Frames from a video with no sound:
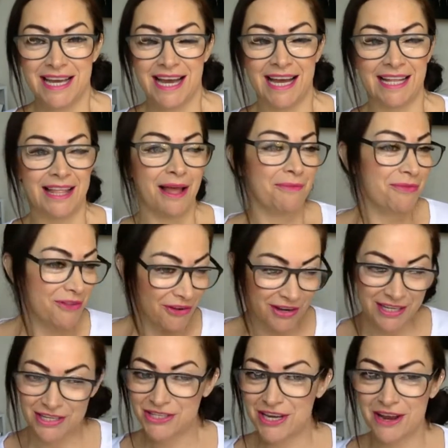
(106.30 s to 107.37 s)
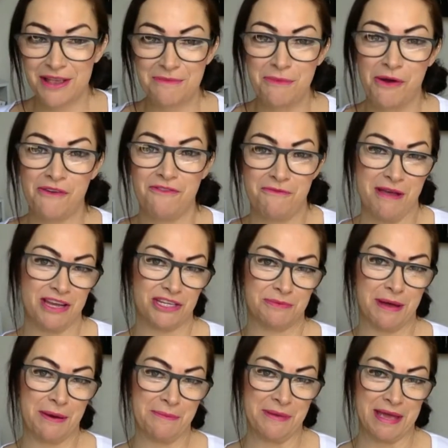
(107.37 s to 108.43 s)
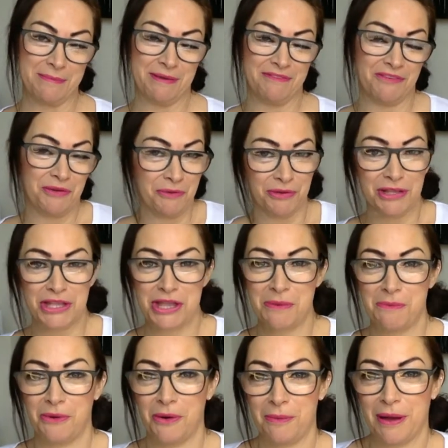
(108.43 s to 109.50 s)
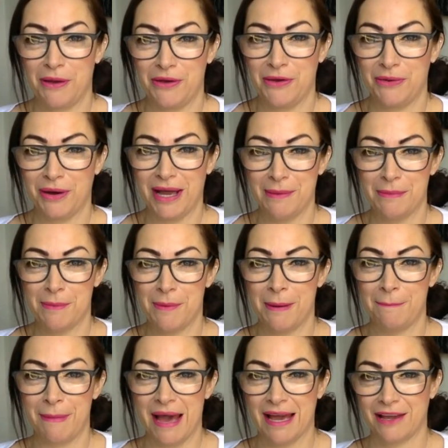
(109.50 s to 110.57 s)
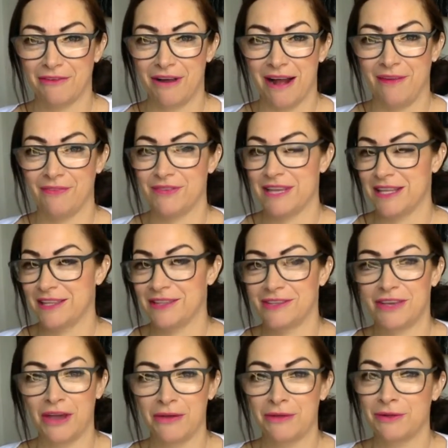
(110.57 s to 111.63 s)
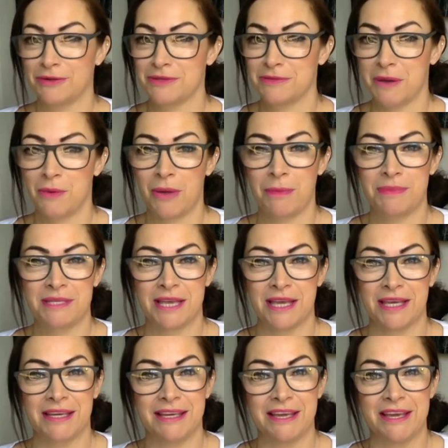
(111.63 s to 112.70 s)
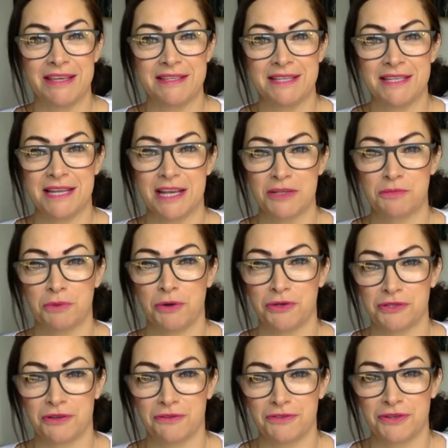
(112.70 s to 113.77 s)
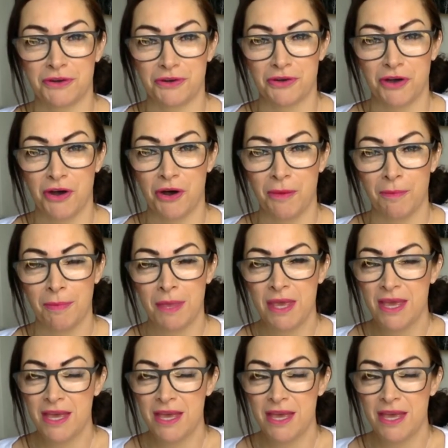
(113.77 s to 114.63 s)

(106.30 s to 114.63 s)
And I'm not going to share any more information about me, but if you want to know more about who I am and my background, then go along to my website at kirstybortoft.com.